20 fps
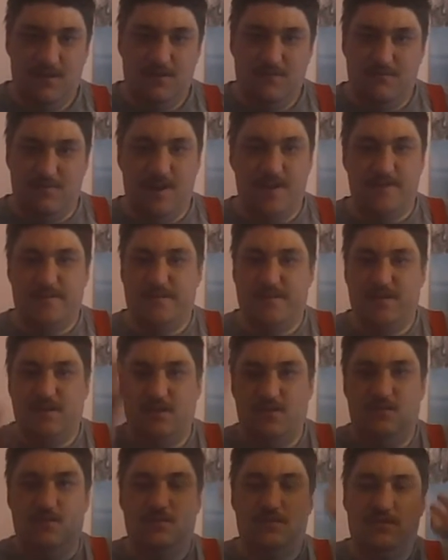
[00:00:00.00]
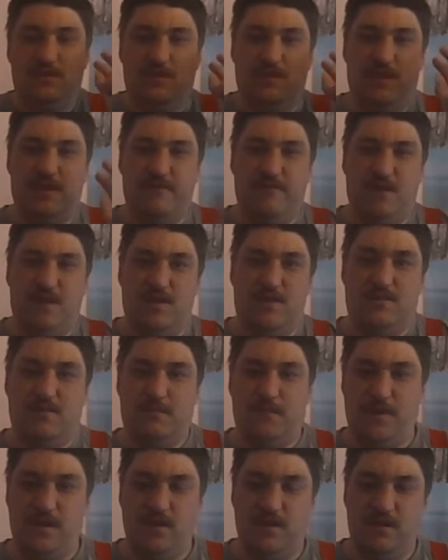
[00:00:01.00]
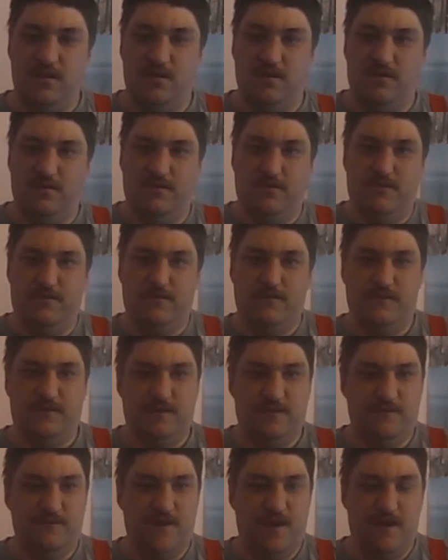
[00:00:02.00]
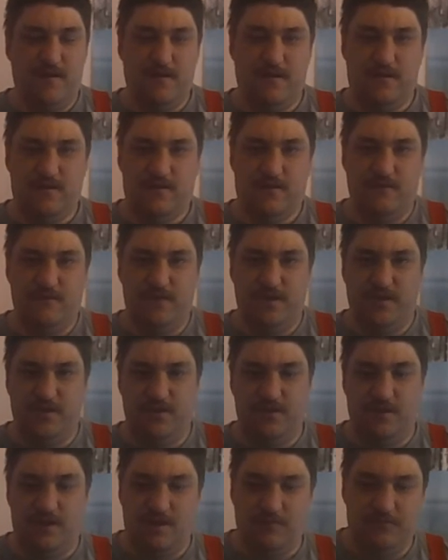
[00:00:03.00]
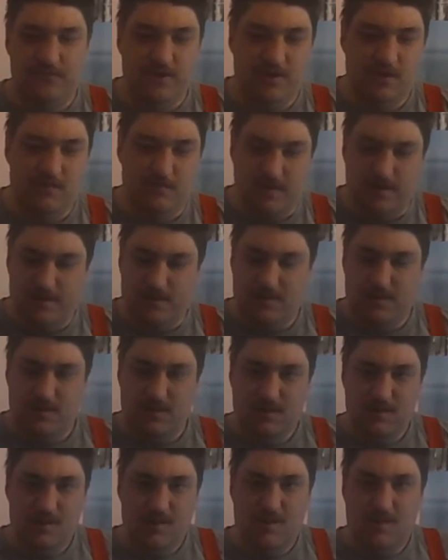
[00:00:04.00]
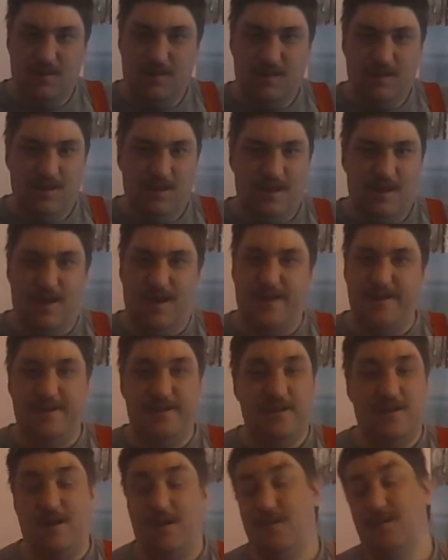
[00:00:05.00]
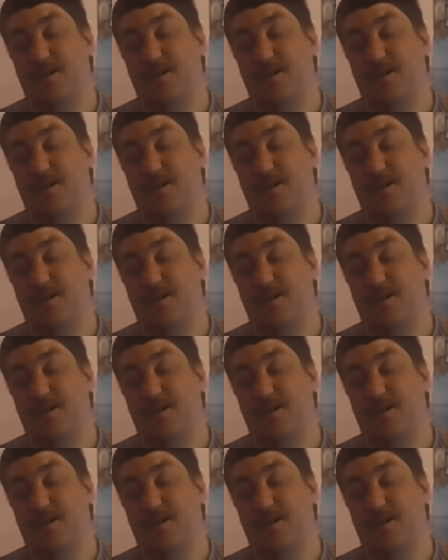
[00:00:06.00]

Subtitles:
ranting or giving his opinion on various video game topics. I don't know how